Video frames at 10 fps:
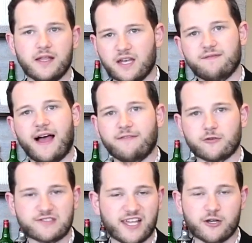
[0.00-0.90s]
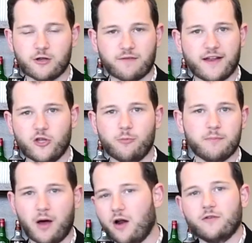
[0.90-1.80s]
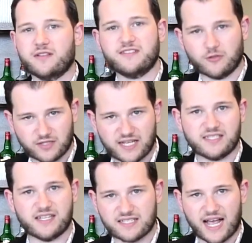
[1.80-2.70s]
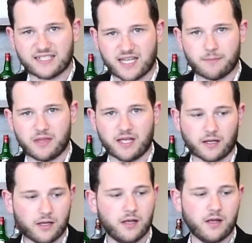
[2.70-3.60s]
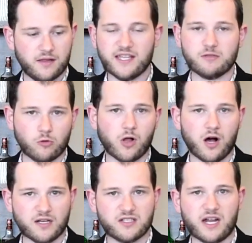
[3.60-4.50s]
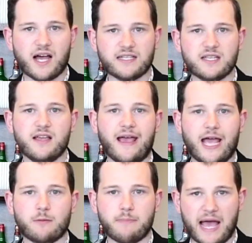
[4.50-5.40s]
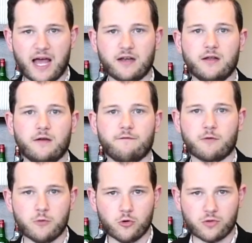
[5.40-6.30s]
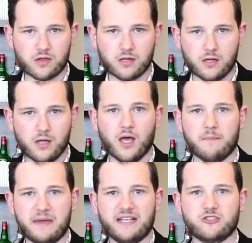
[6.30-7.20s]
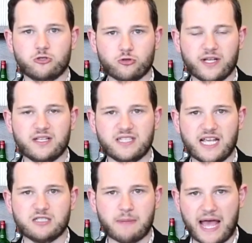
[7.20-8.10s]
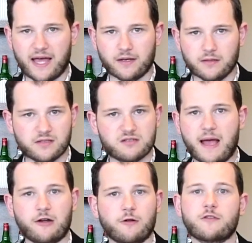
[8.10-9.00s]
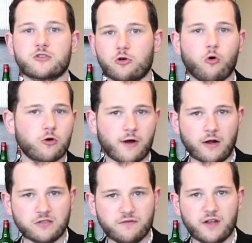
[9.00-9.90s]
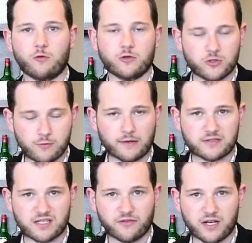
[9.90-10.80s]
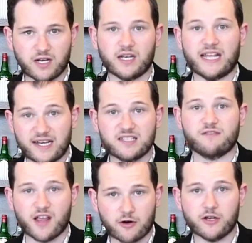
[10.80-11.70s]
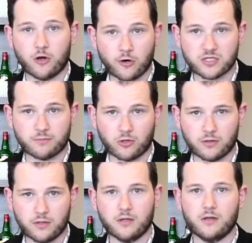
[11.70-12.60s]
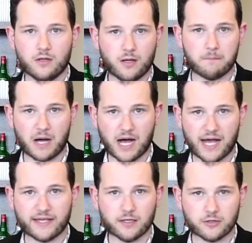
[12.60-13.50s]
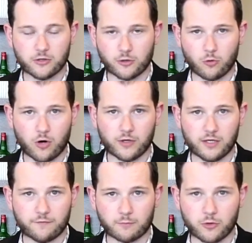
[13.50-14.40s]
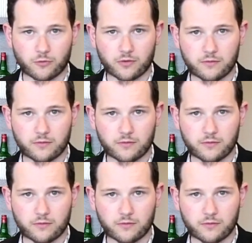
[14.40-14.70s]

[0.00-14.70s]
then 5 years later you find the open bottle and it still tastes the exact same thing. This will oxidize, and bad vermouth makes your drink taste bad. Doesn't matter if there's a 1/4 ounce of it or 2 ounces of it in it. It is very noticeable. Buy good quality vermouth.